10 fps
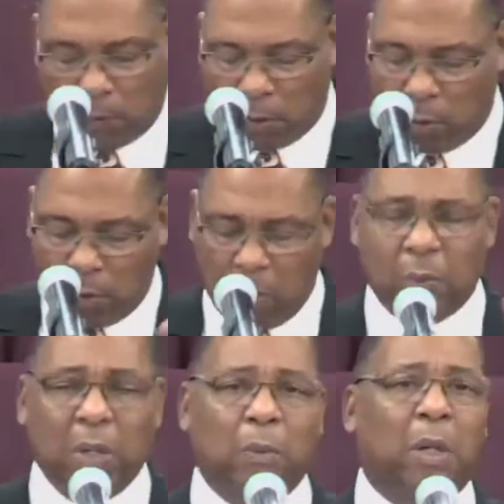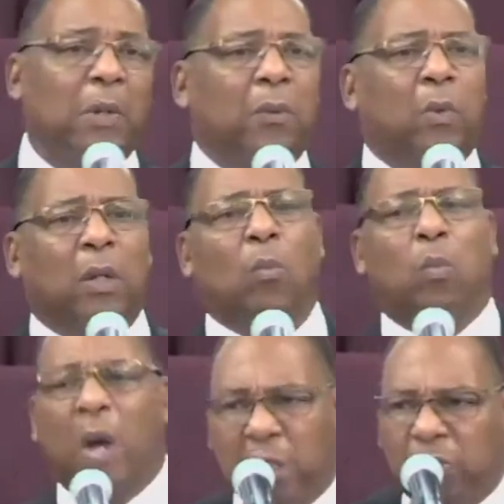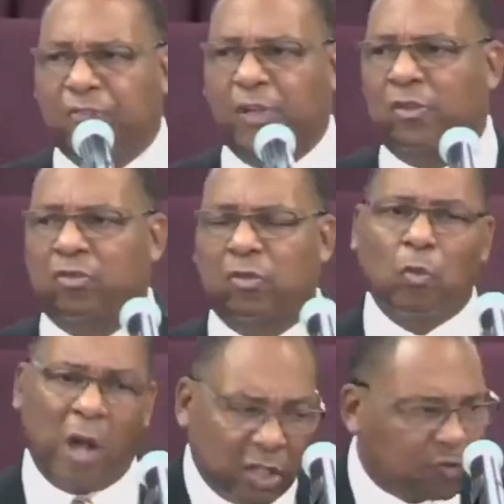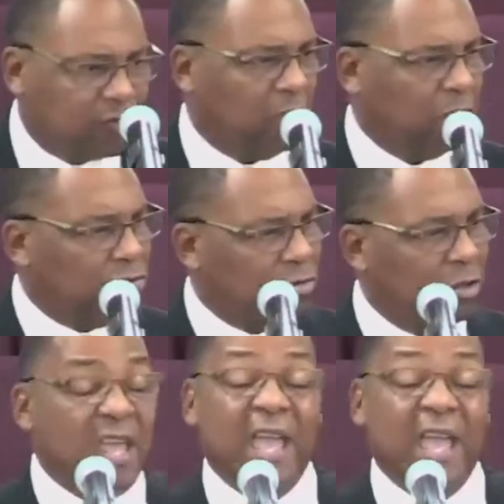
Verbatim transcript: What, what, what, what, what, what is finished? What is finished?